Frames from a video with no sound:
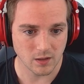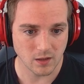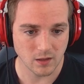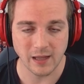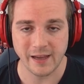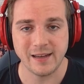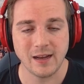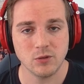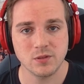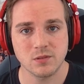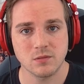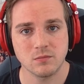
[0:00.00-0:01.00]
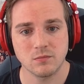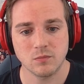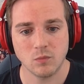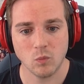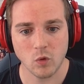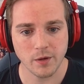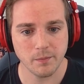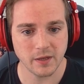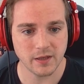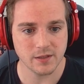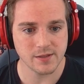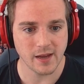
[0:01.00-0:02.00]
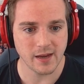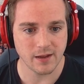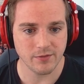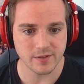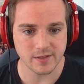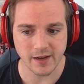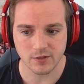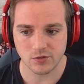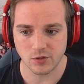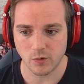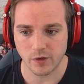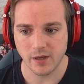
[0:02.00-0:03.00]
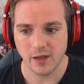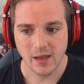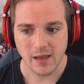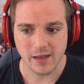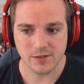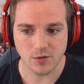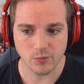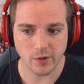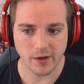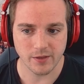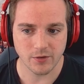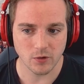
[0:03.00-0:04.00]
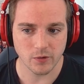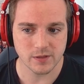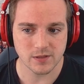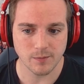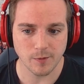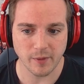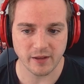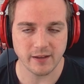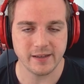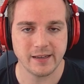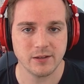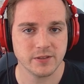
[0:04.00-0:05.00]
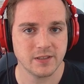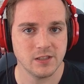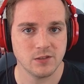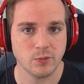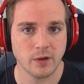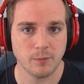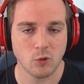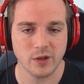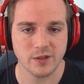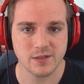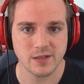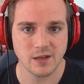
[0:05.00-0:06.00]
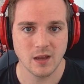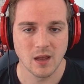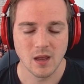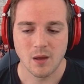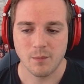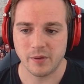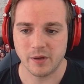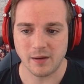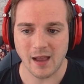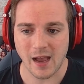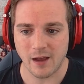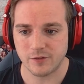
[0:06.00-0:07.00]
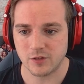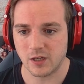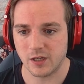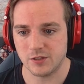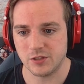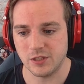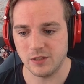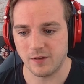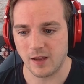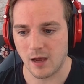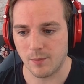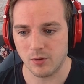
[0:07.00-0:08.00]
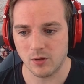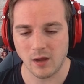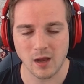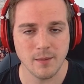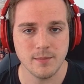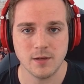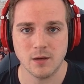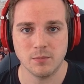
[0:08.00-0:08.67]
lighthouse one because I have this extra one. And so when I throw in some of my lighthouse keys when I'm questing, but after I achieve Kappa, I'm done